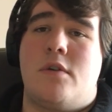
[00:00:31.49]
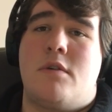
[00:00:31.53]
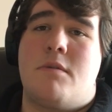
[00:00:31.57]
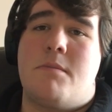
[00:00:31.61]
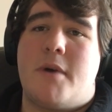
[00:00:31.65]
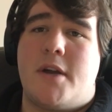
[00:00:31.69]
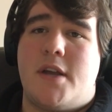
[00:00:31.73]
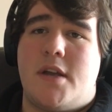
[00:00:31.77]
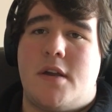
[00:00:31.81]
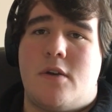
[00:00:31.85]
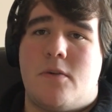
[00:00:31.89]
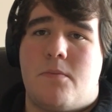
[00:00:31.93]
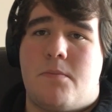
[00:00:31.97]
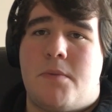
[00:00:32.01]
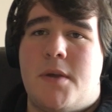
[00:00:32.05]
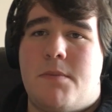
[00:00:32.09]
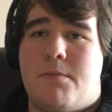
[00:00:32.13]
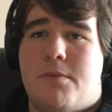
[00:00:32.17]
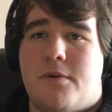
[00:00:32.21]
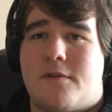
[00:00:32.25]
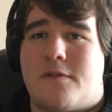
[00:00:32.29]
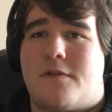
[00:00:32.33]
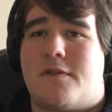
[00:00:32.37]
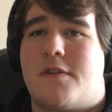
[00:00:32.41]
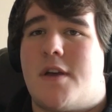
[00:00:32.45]
You might hear
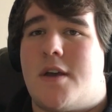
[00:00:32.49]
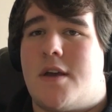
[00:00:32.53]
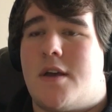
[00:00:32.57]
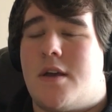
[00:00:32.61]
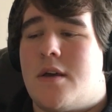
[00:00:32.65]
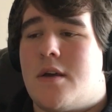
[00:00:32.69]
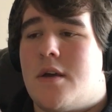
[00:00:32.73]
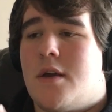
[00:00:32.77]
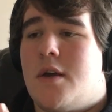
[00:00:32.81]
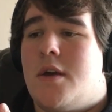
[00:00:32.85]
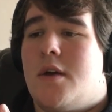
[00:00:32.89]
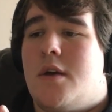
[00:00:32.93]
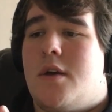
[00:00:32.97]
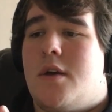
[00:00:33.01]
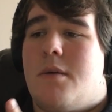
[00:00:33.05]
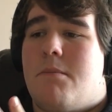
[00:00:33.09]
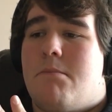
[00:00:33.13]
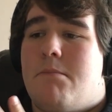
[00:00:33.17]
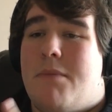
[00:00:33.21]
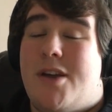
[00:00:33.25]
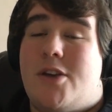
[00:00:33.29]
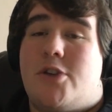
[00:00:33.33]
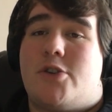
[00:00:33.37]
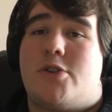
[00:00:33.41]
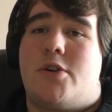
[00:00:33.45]
people say,
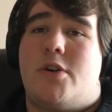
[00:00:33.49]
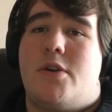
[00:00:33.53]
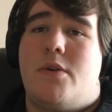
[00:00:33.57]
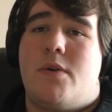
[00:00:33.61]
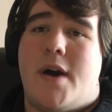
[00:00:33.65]
make sure